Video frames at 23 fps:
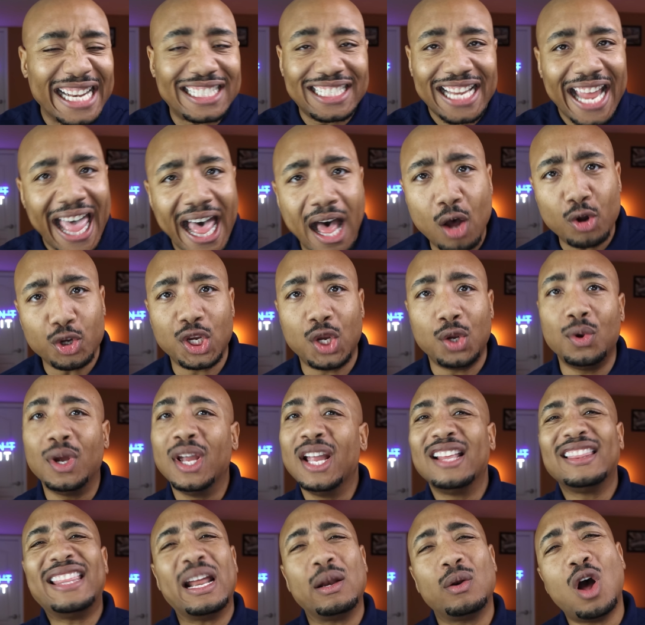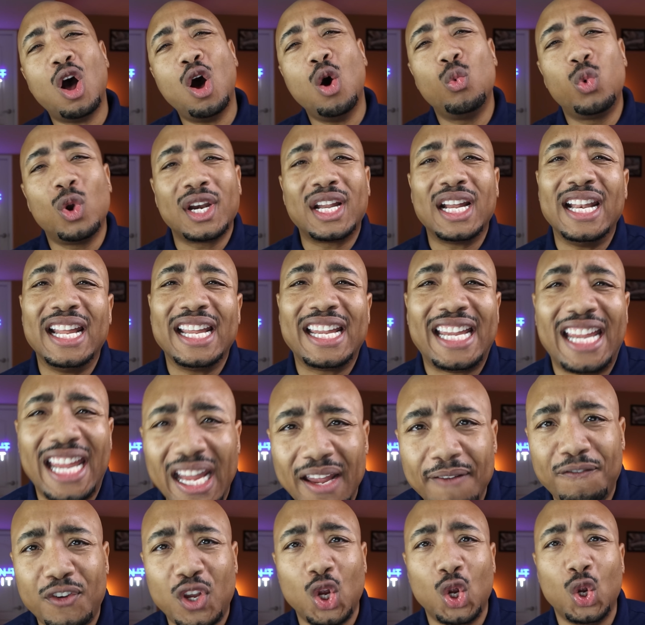They tell you that, oh, we're gonna
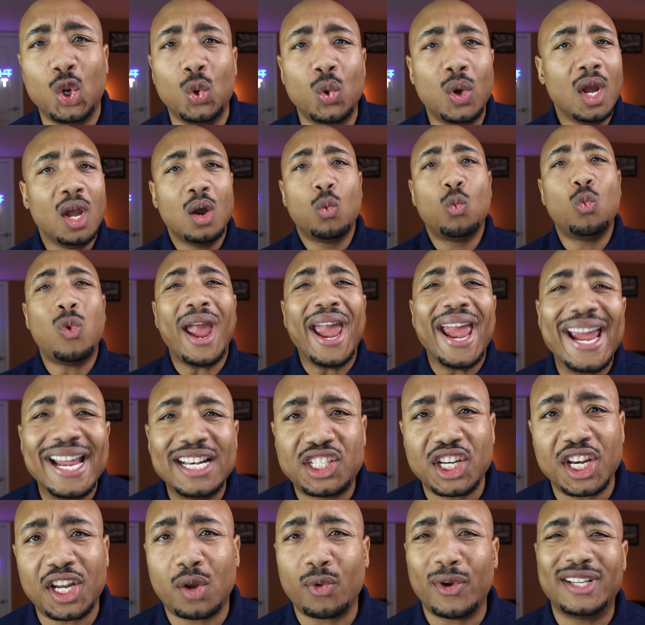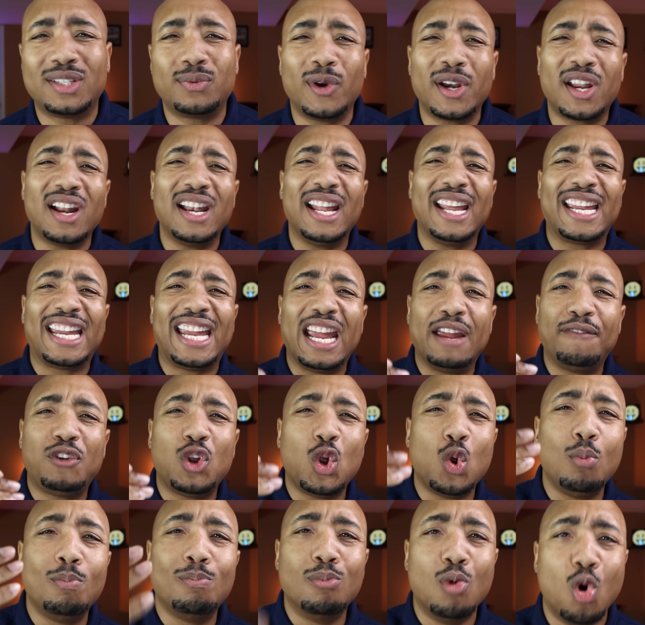give you wage increase, we're gonna give
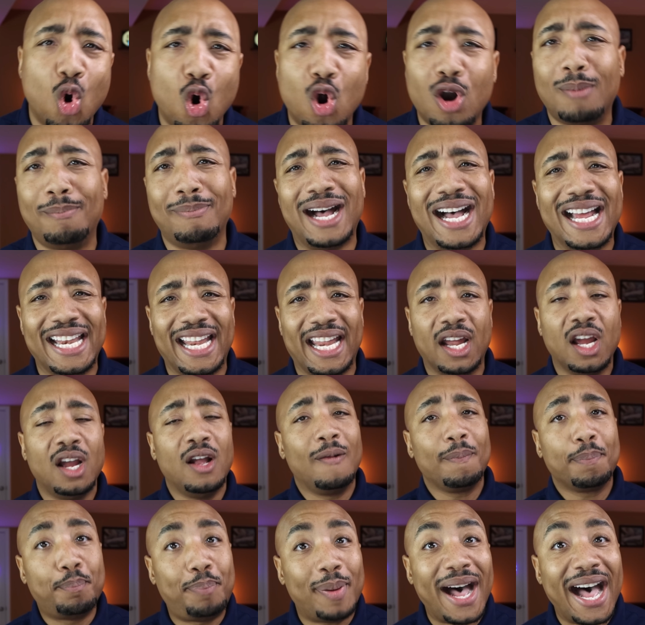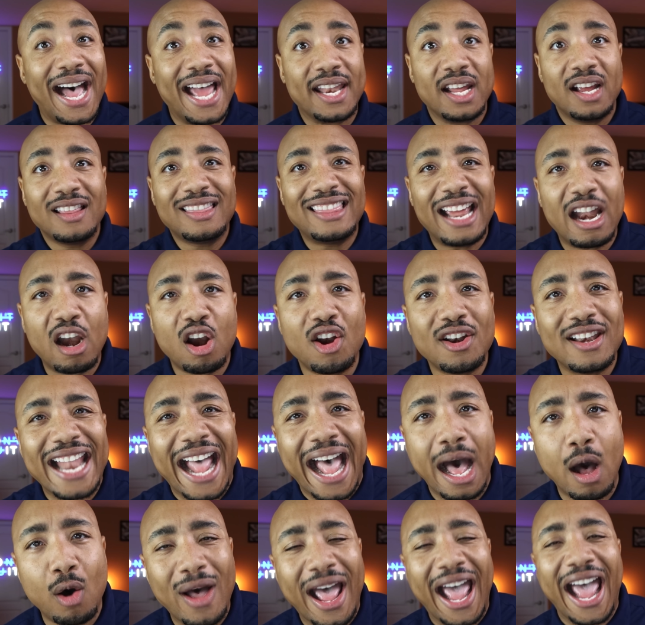you more money, but they're
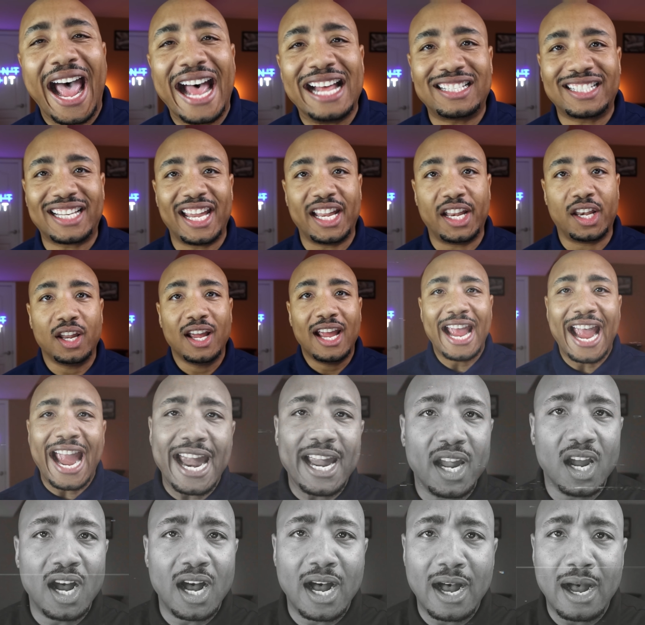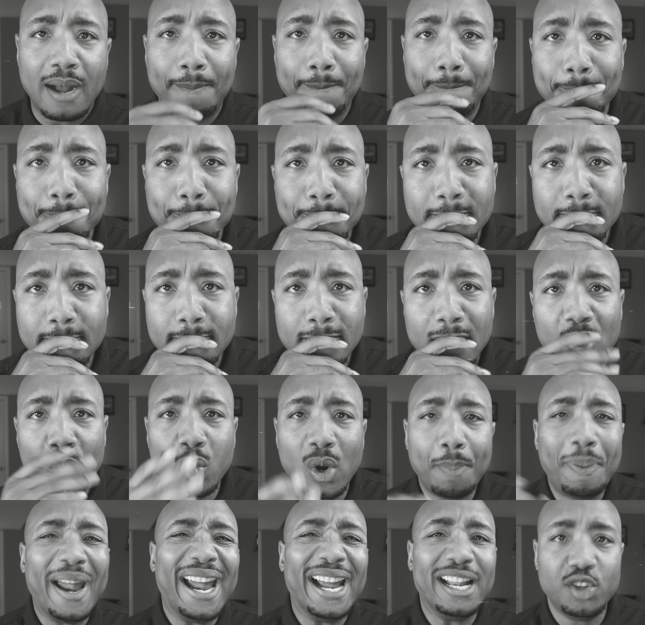now asking, hey, um,
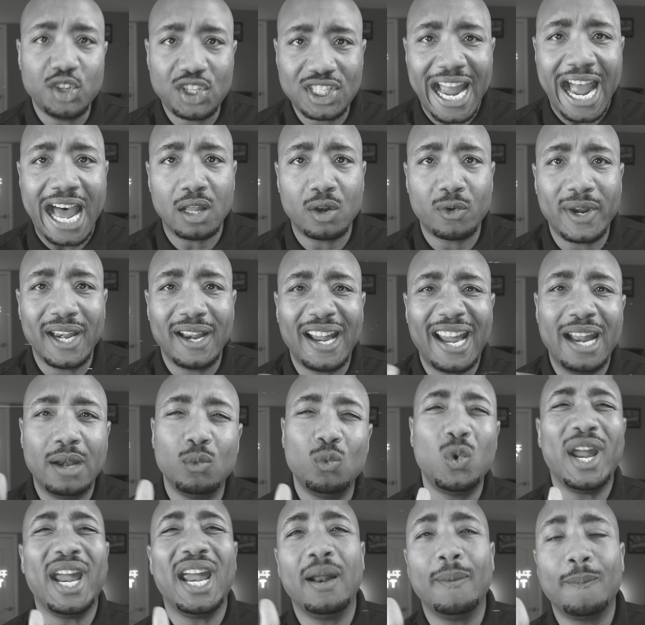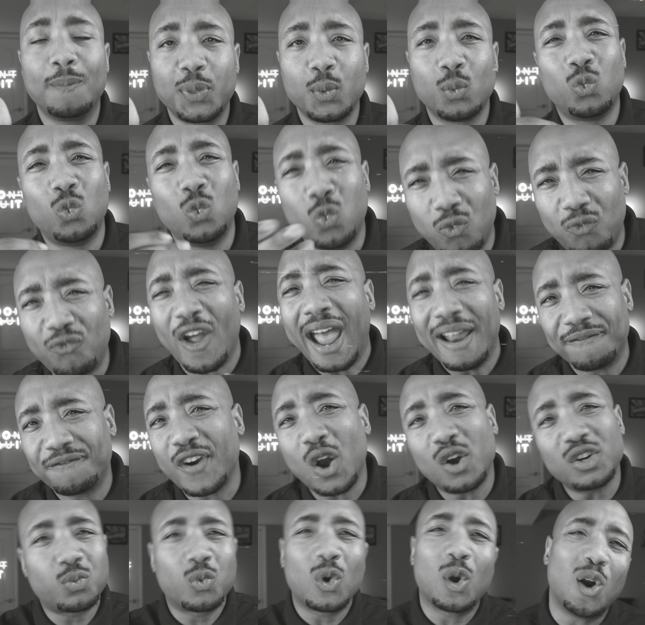we're paying you salary, and we, at
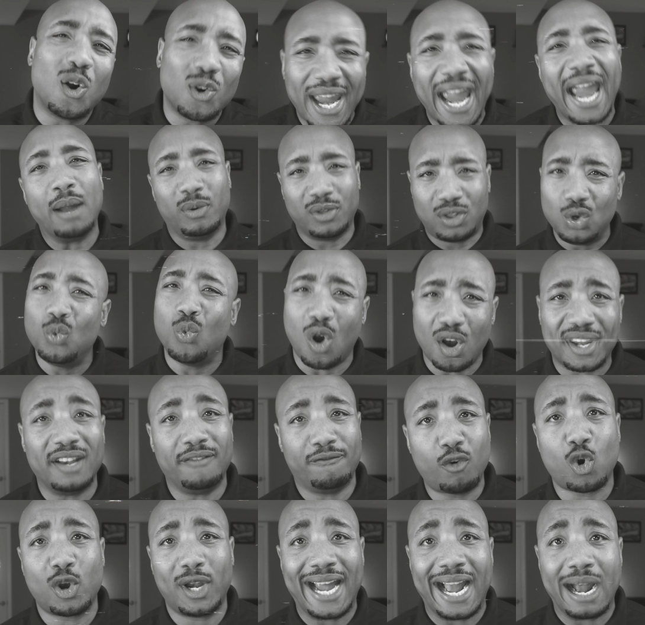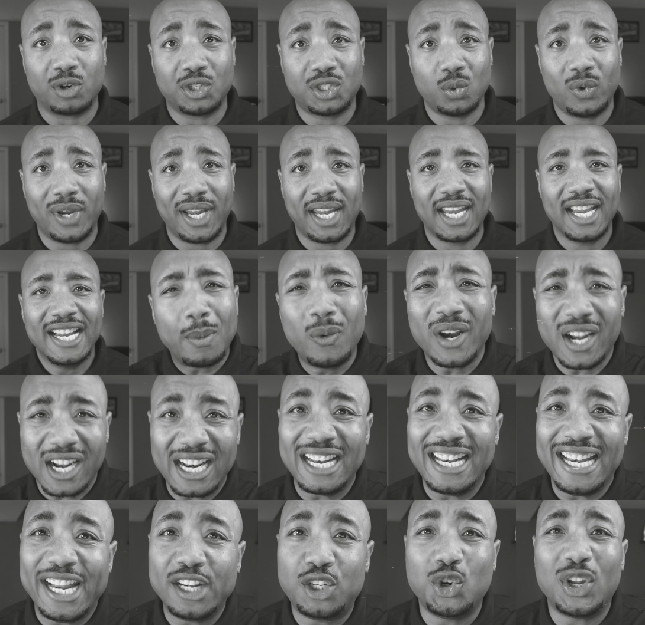first, we're okay with you working 40 hours a week. But we're
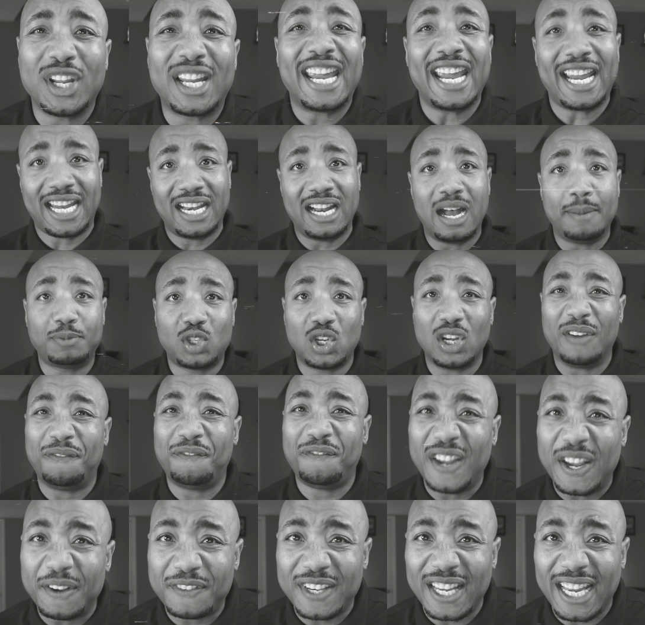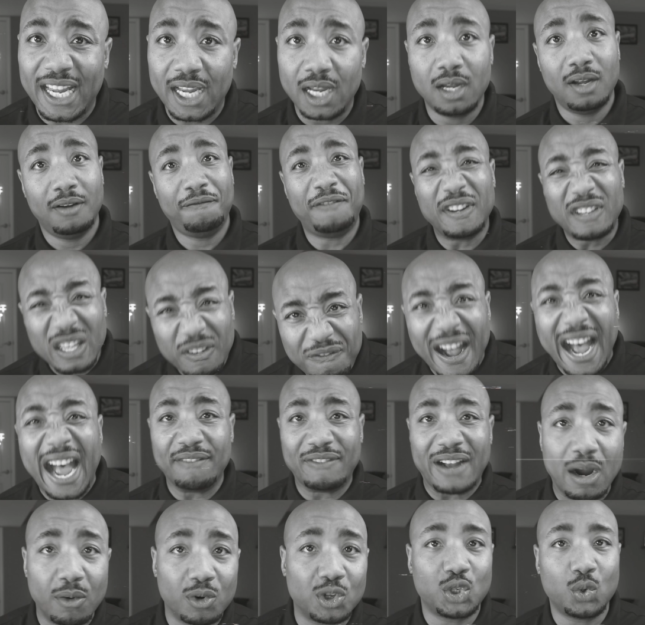gonna need you to kick it up to 50,
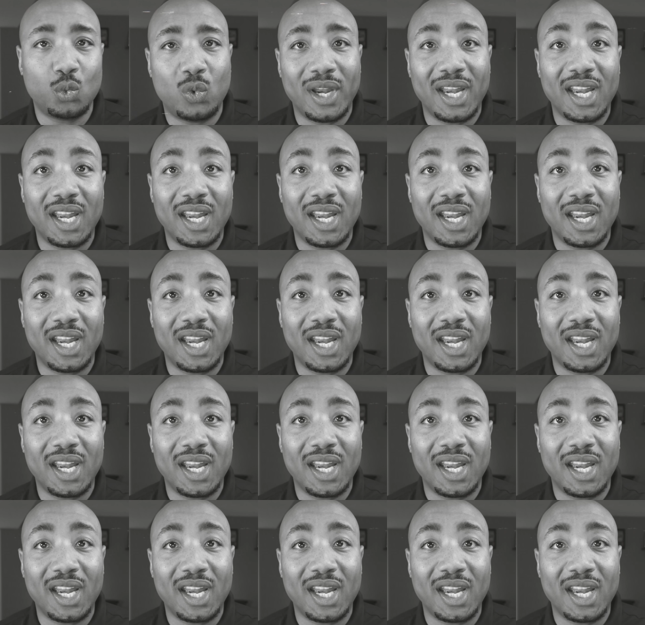55 hours a